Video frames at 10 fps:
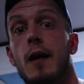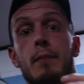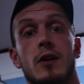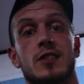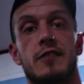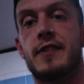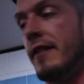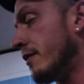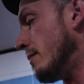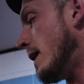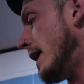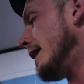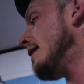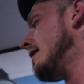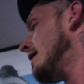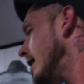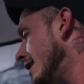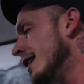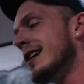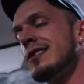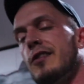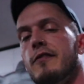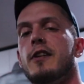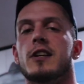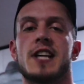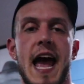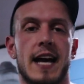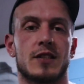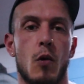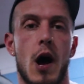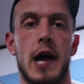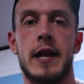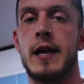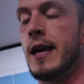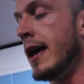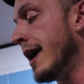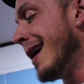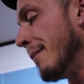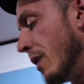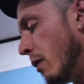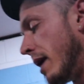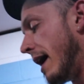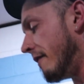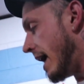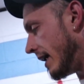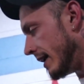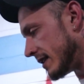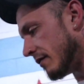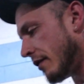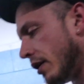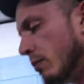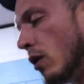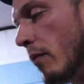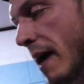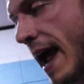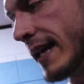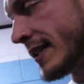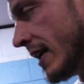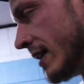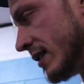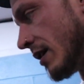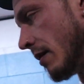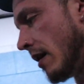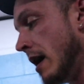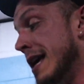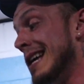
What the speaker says: personal favorite of mine, It's a reverse hack squat, but what I've added is a variable of bands. These are,